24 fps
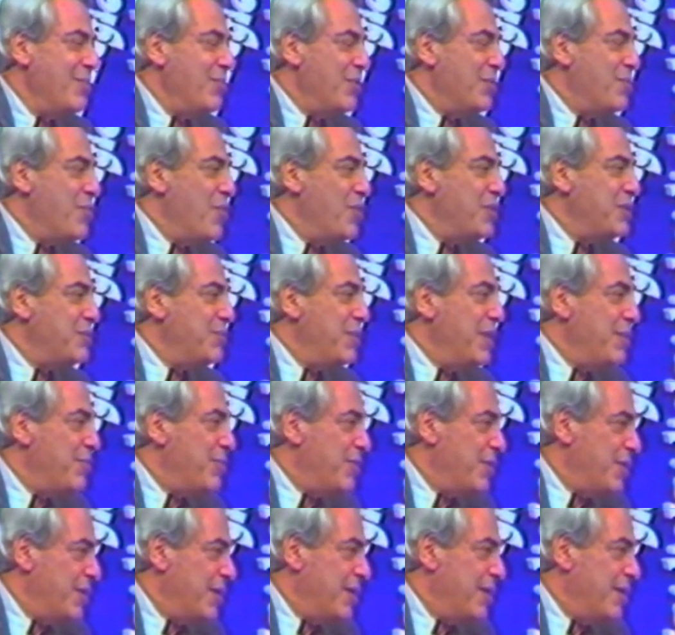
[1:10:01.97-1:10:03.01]
But most
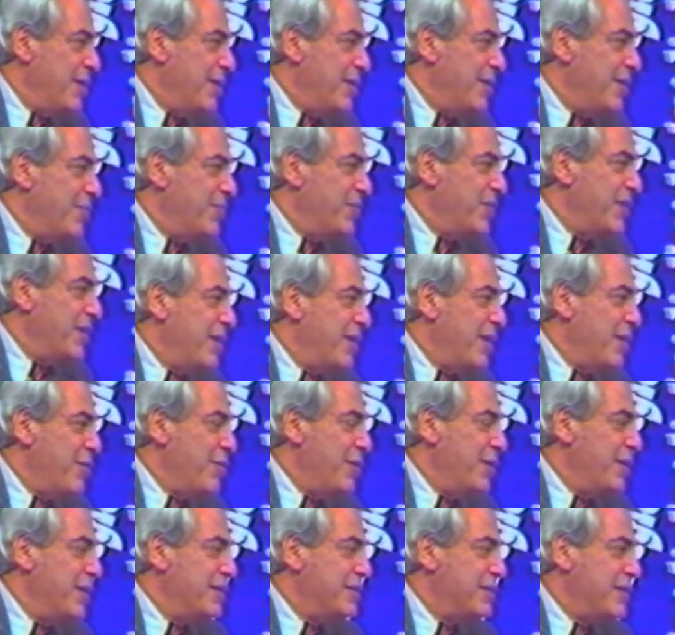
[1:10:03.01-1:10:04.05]
people are. Yes. I
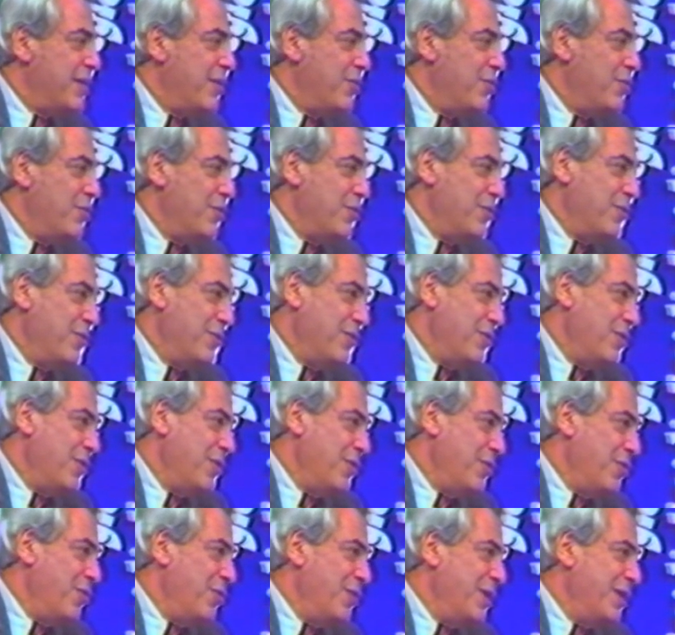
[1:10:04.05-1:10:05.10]
think it's our yes.
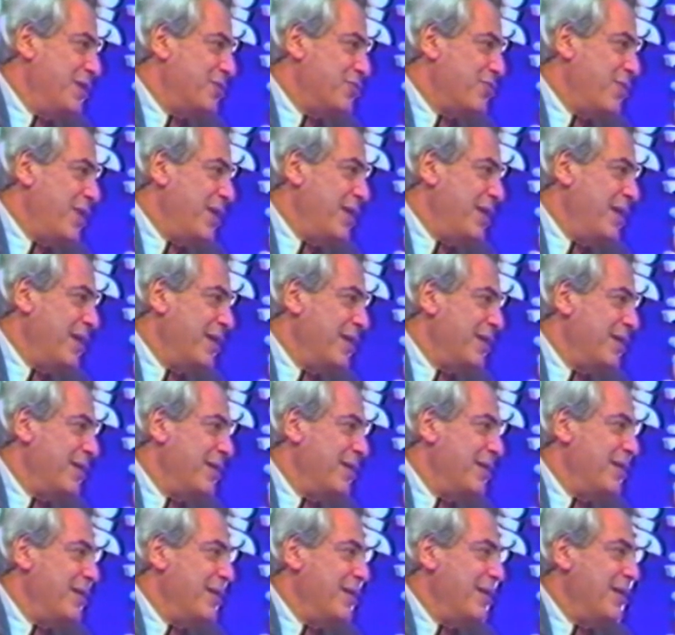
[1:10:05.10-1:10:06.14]
early training. Our
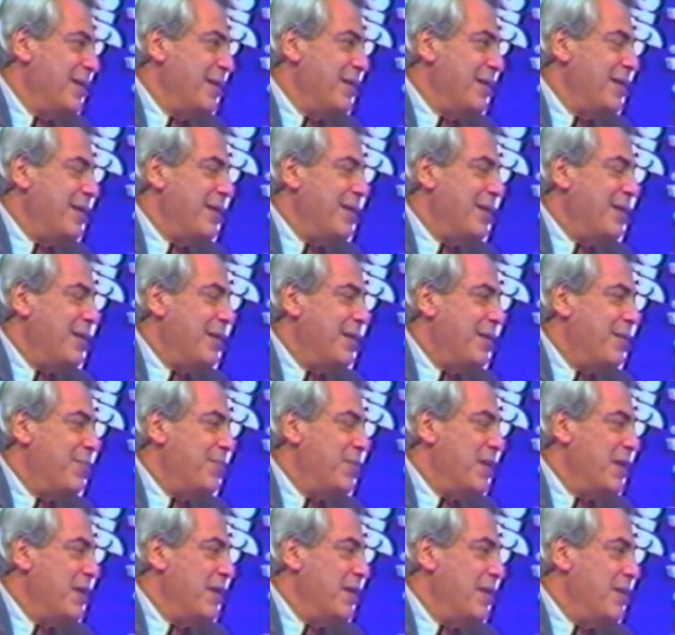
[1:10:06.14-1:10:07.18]
time, yes.
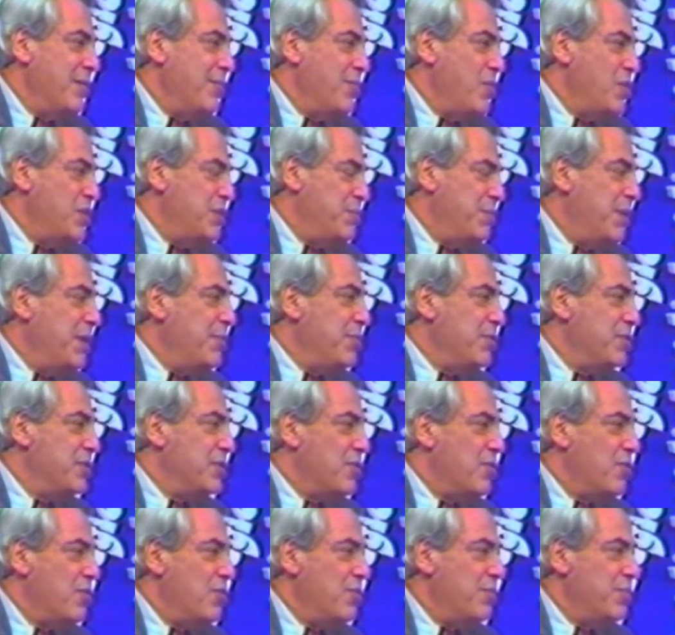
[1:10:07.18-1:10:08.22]
Um, most people
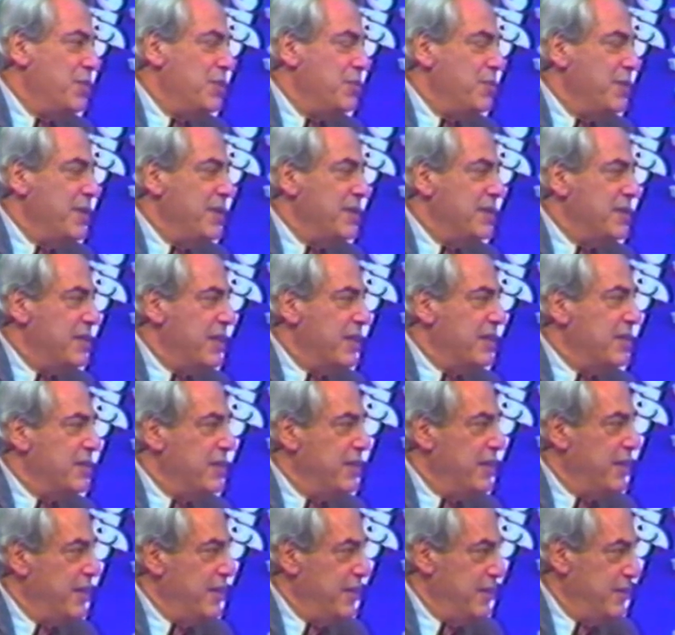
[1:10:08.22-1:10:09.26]
score between six
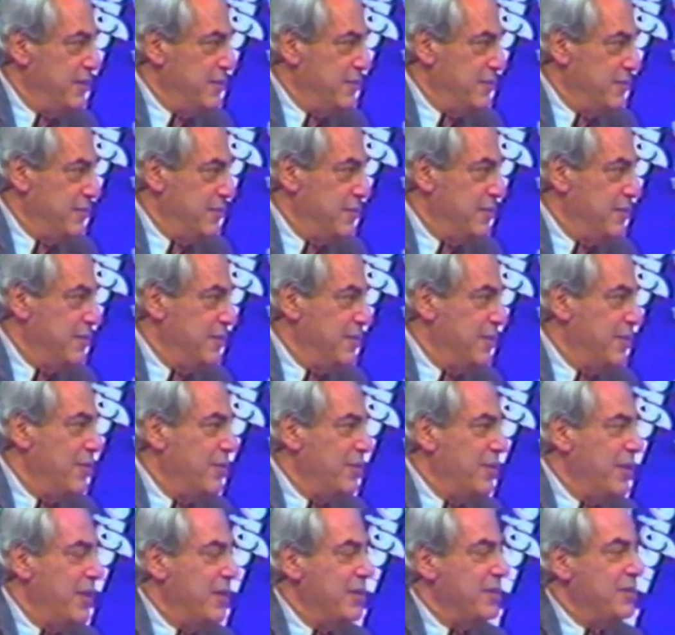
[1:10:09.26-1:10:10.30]
and 8 uh
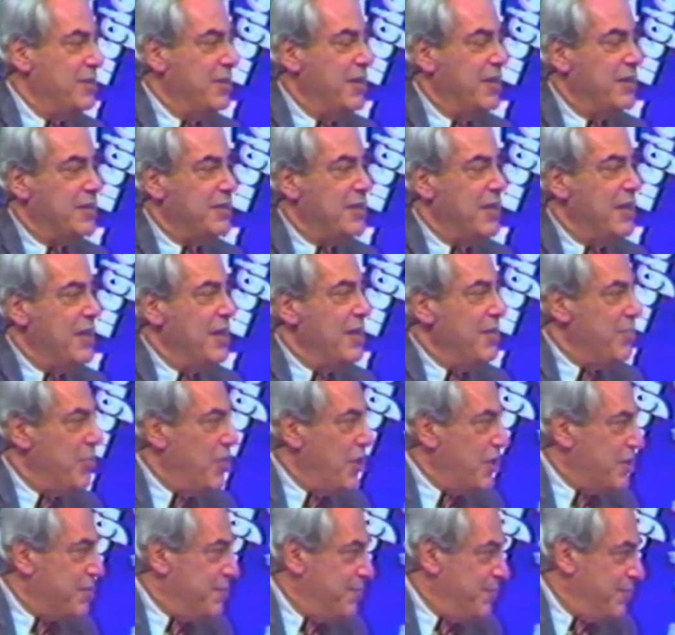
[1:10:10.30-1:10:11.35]
-huh. on that test.
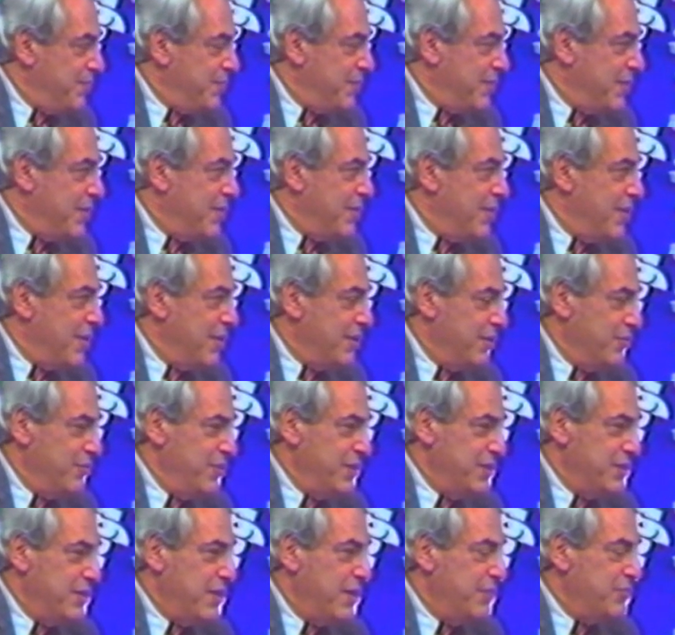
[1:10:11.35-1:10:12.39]
But the
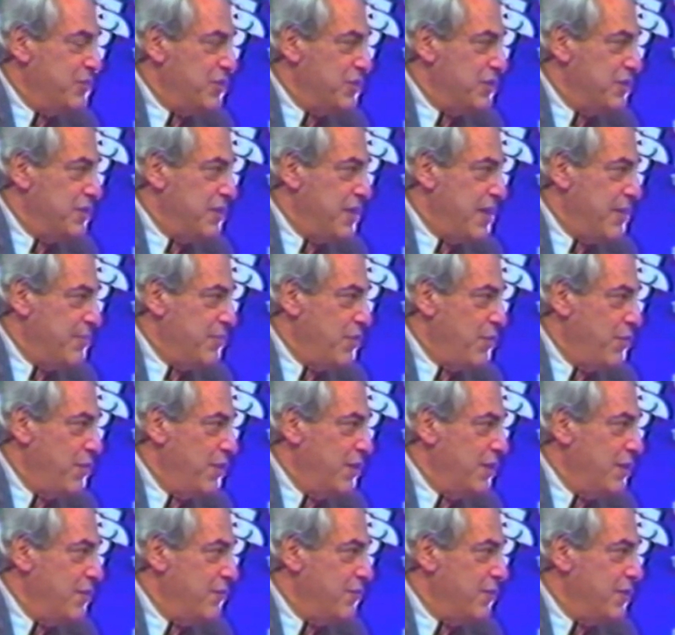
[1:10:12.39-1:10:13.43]
reason I'm just happen to
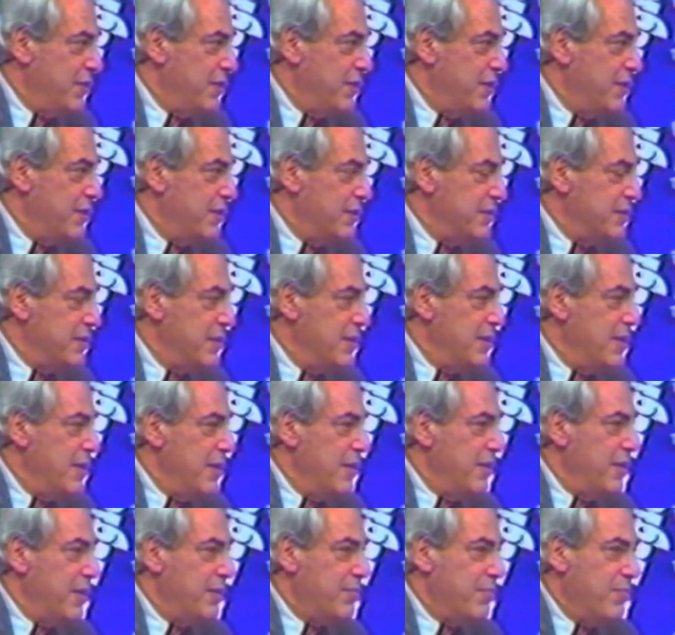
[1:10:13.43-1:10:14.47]
think of it is
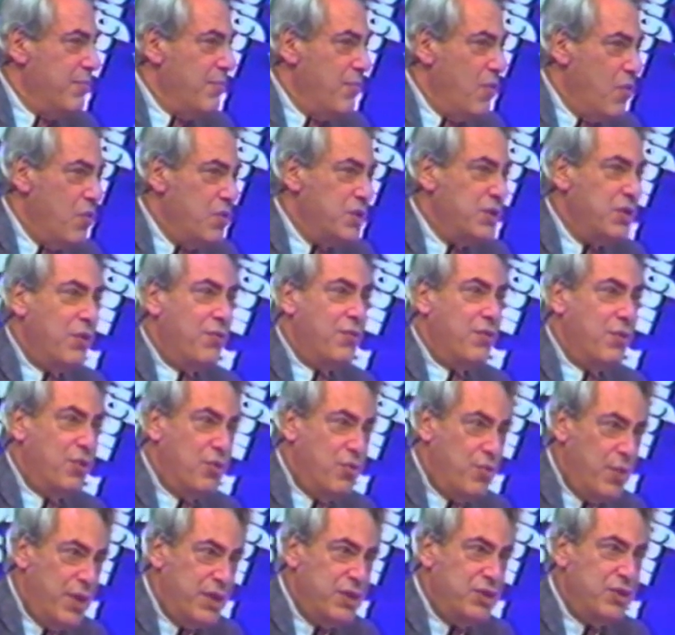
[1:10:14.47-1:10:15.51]
that most of the
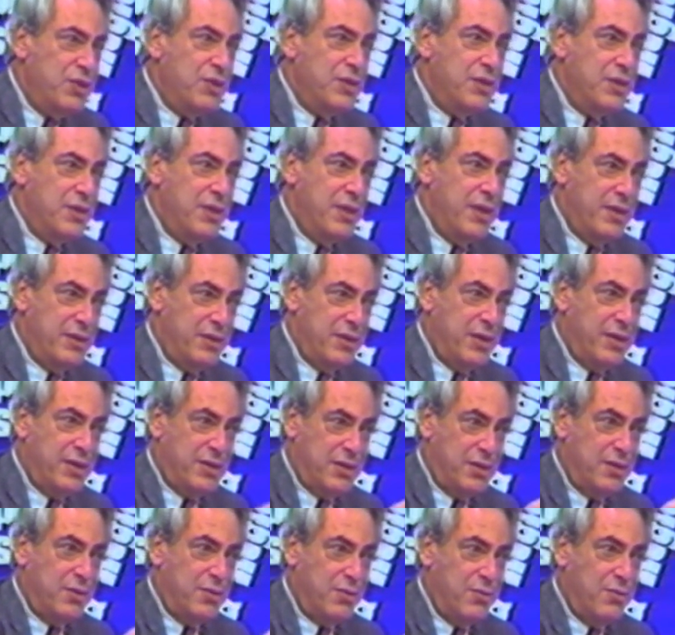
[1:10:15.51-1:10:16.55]
questions in that
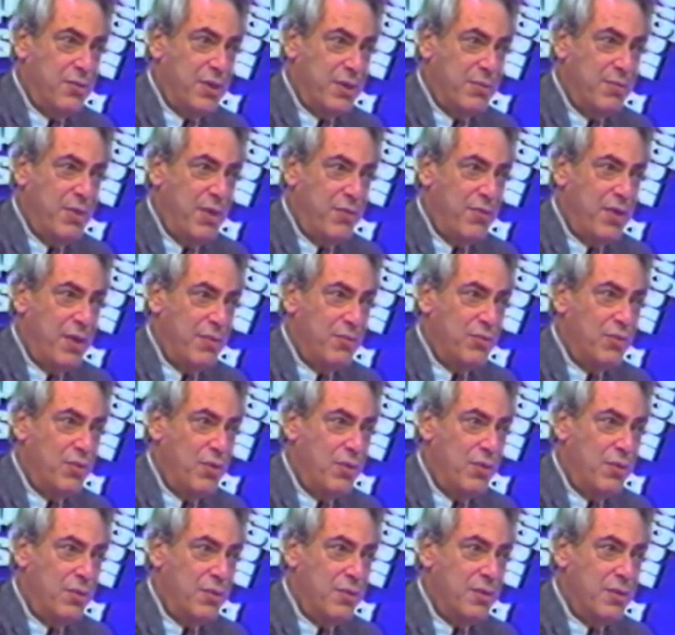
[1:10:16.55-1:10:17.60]
test, and correct me if I'm
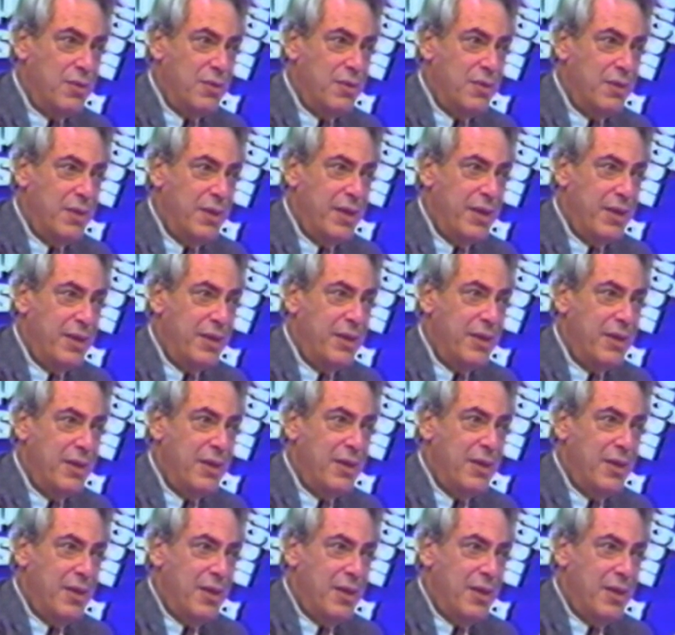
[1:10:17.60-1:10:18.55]
wrong, Len,